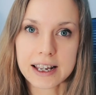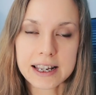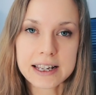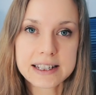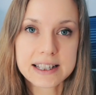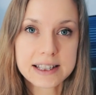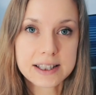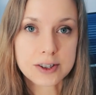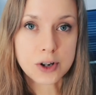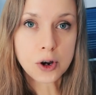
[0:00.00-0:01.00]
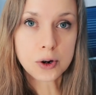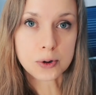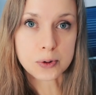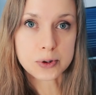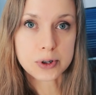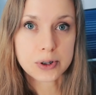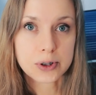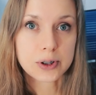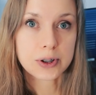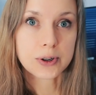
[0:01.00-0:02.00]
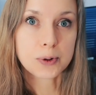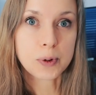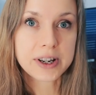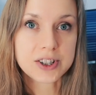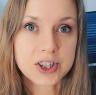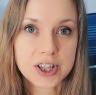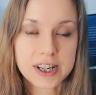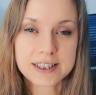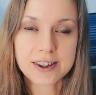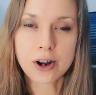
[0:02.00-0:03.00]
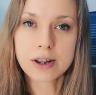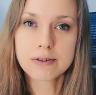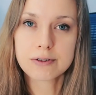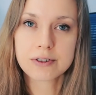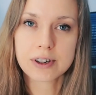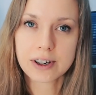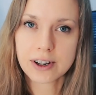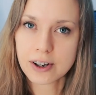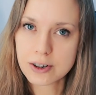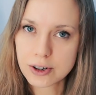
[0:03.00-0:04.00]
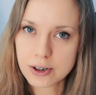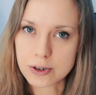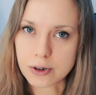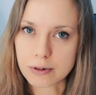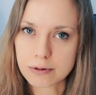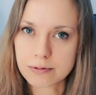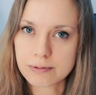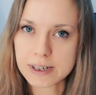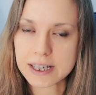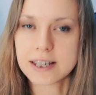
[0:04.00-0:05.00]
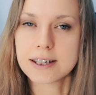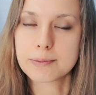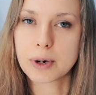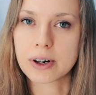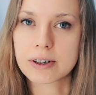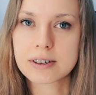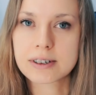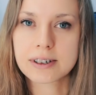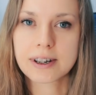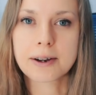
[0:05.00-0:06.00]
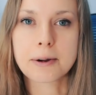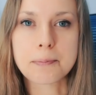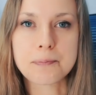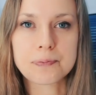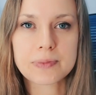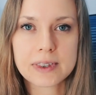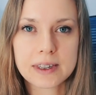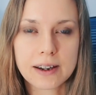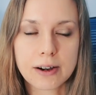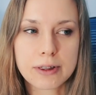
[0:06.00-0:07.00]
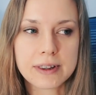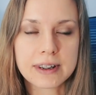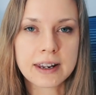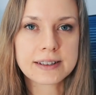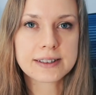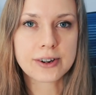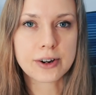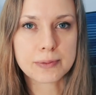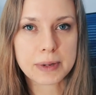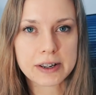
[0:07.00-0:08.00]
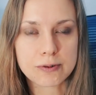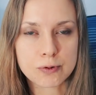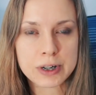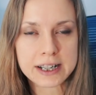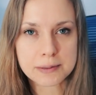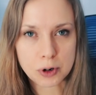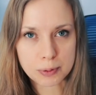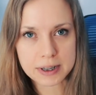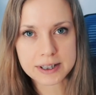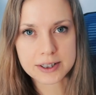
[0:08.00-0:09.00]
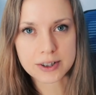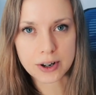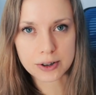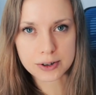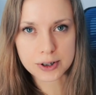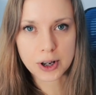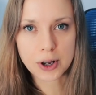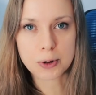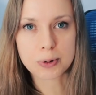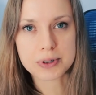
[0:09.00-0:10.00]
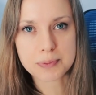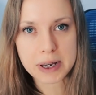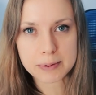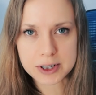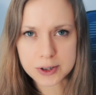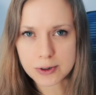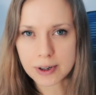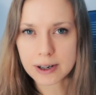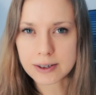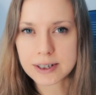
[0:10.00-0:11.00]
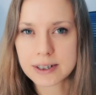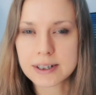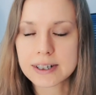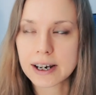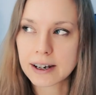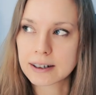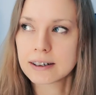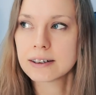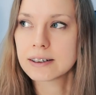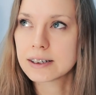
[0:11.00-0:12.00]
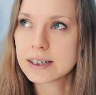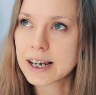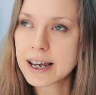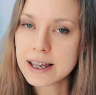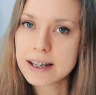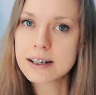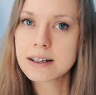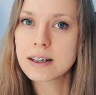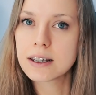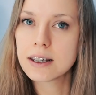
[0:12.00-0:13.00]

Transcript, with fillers: it snowed, which is kind of unheard of in these parts. Um, I think the last time it really properly snowed was maybe 2010